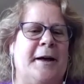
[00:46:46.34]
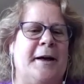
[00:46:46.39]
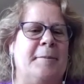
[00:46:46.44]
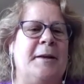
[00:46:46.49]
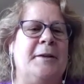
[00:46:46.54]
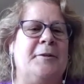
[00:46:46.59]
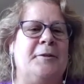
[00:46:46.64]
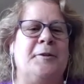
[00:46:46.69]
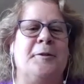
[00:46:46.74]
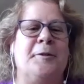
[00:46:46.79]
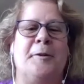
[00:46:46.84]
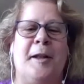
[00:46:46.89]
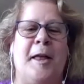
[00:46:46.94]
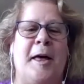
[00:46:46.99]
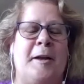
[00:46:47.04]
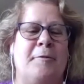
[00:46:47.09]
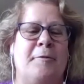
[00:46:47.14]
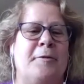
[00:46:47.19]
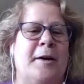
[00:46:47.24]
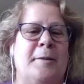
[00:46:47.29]
it's sort of a
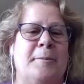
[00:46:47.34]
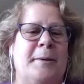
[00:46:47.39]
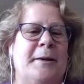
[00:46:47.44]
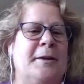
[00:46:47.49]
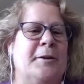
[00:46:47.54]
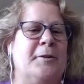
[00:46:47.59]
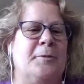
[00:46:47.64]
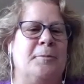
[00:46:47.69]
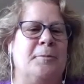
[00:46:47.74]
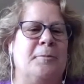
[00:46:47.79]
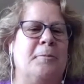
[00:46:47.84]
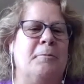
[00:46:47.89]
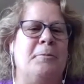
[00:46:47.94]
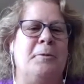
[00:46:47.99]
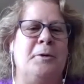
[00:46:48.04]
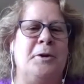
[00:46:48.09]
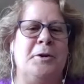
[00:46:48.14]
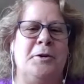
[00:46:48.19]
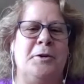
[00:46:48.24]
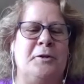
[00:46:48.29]
lot of fun because
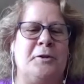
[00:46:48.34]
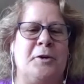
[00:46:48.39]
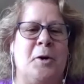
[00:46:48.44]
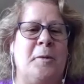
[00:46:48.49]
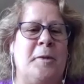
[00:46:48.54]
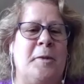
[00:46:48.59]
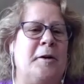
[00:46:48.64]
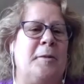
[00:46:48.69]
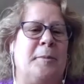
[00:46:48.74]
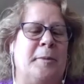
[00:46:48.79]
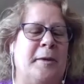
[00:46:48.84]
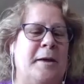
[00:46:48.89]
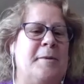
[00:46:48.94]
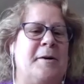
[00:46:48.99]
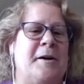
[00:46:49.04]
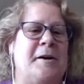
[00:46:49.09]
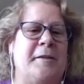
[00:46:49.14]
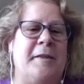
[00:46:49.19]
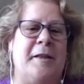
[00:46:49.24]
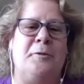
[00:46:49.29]
you're just going there to play
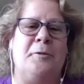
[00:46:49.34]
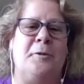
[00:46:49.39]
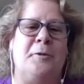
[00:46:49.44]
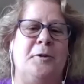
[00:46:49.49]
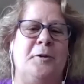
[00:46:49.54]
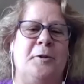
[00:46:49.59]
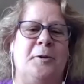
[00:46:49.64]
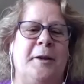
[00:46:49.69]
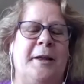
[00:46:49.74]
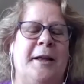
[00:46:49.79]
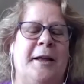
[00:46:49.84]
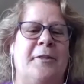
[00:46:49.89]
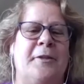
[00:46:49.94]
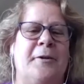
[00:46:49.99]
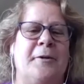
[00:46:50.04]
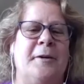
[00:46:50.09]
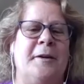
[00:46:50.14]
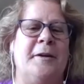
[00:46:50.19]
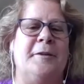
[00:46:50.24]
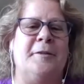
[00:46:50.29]
ball, and that's what you do
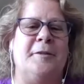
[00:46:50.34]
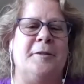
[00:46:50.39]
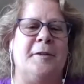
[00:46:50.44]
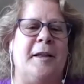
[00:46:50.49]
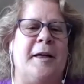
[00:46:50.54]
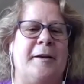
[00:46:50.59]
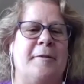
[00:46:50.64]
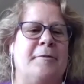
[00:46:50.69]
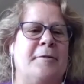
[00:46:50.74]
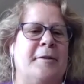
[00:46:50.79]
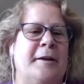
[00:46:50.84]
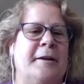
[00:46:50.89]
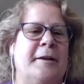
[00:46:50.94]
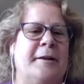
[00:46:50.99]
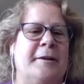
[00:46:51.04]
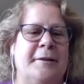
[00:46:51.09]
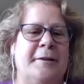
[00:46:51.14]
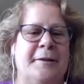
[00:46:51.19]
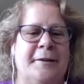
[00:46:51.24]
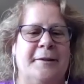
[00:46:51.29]
together, and it's a lot of
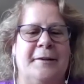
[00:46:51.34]
fun.